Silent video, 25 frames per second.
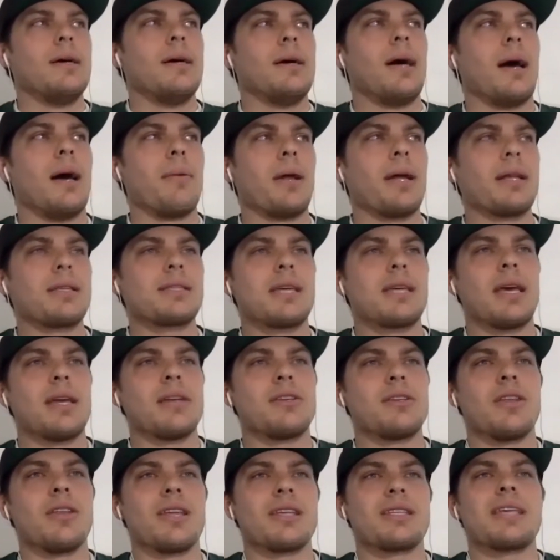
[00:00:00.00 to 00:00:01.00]
i'm not
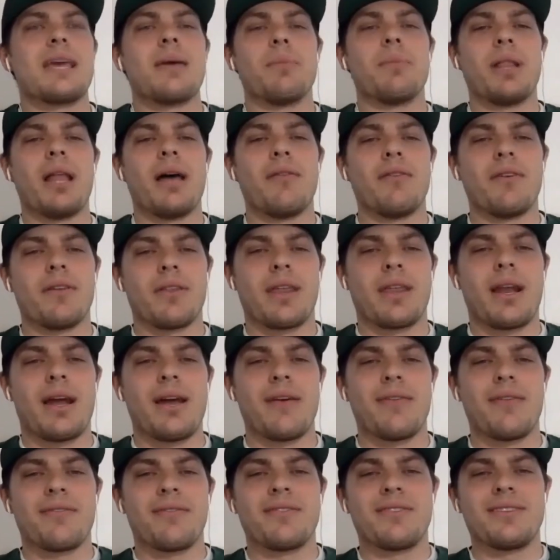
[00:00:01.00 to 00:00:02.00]
saying to the same level that
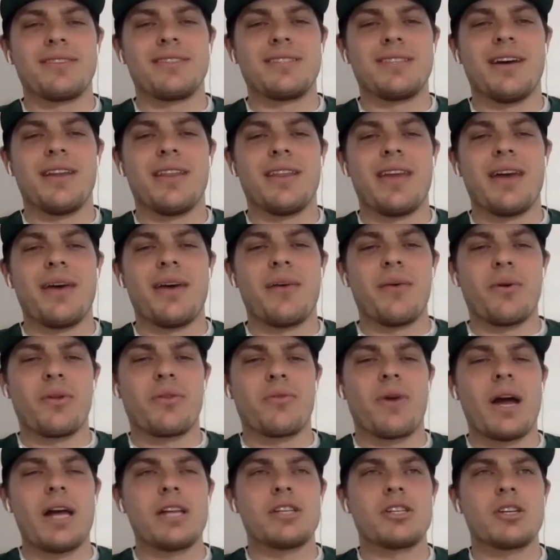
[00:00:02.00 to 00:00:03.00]
i've done that
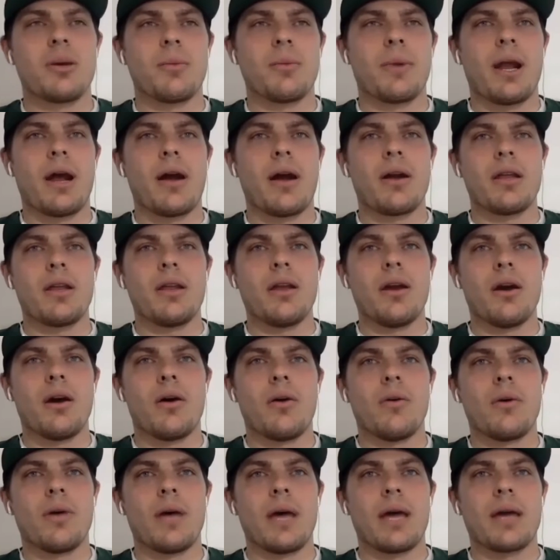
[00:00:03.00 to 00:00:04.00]
with rideshare but i already
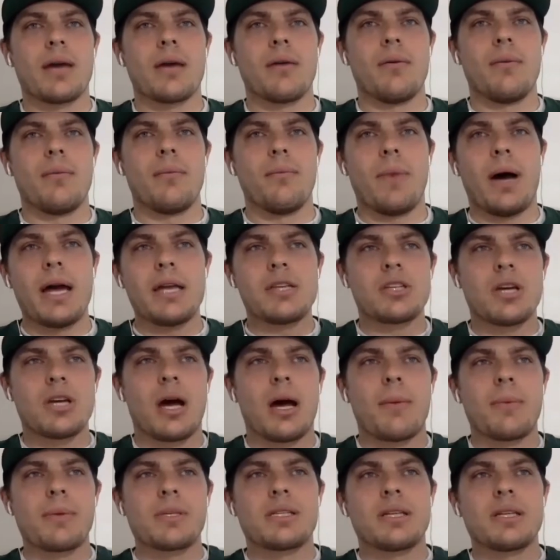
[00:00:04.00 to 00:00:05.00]
know like my
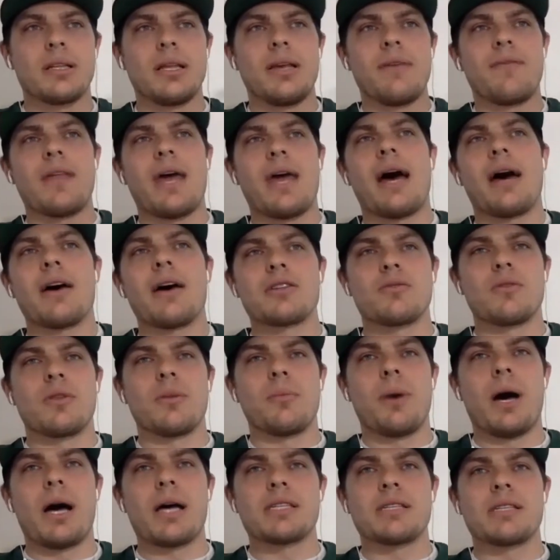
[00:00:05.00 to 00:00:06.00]
job is to leave the house with
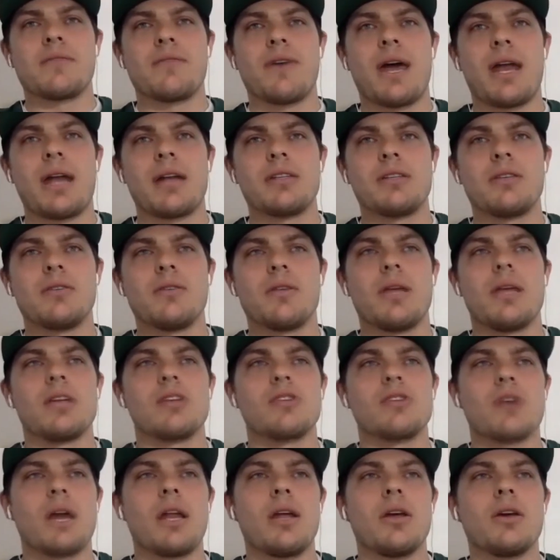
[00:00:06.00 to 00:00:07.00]
a positive attitude
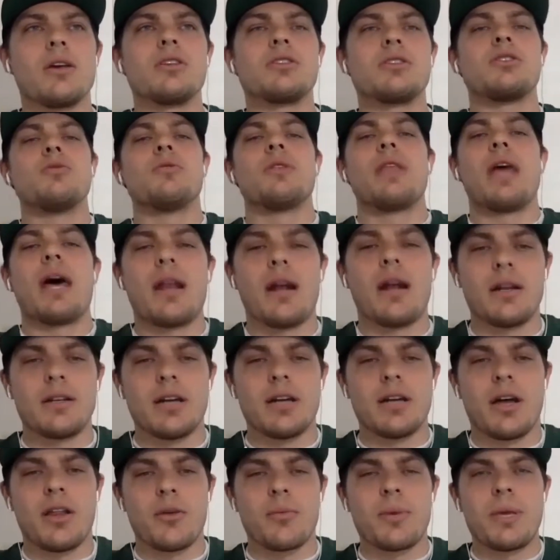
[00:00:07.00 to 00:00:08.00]
and try to exude that
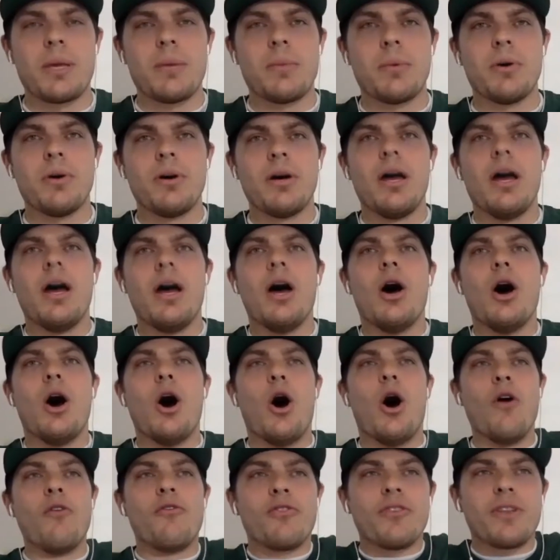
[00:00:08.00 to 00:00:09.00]
onto other people
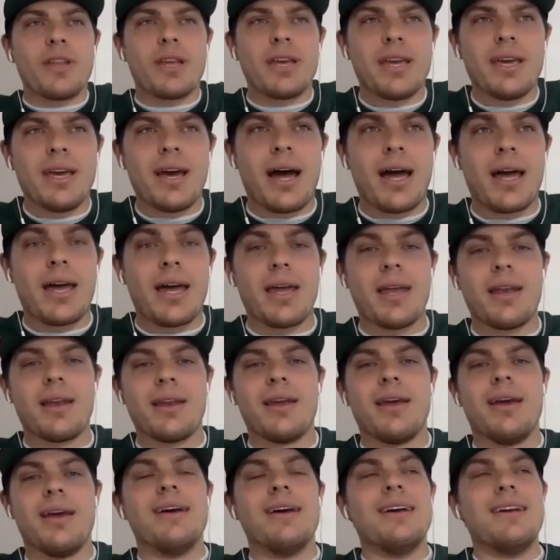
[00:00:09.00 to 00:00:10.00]
hopefully i
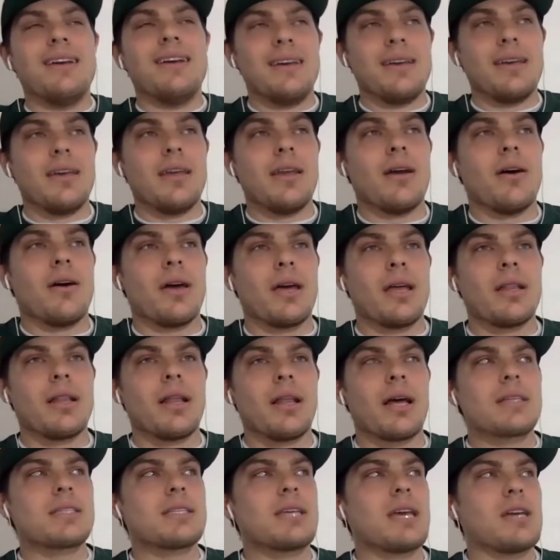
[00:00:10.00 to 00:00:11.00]
and you know in
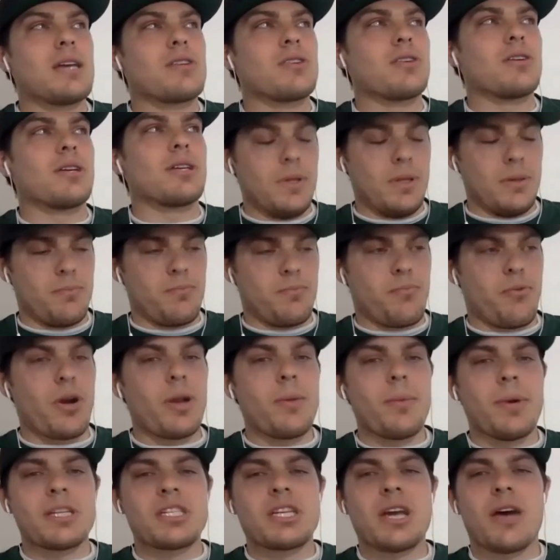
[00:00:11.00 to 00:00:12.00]
los angeles
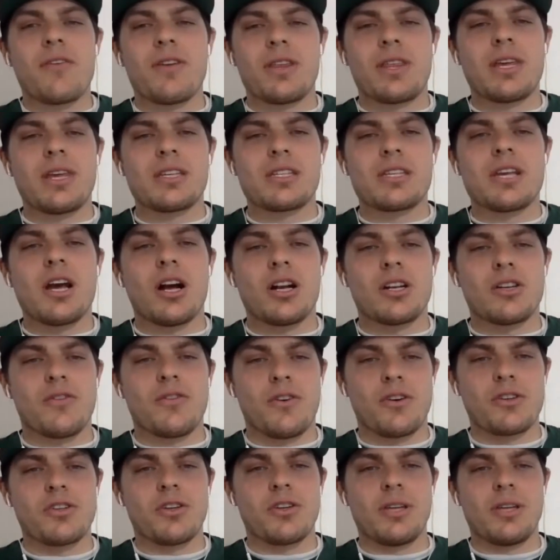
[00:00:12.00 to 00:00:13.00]
pretty much everything's
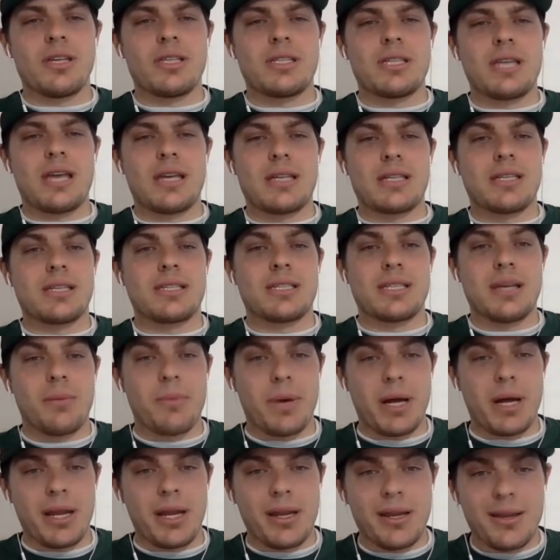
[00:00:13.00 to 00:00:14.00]
controversial these days to
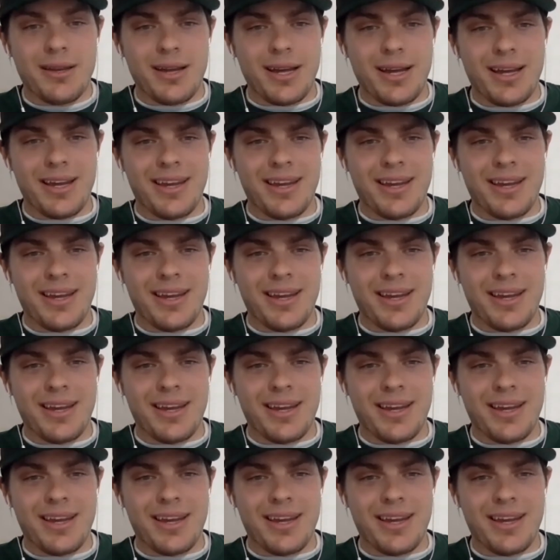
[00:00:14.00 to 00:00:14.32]
somebody like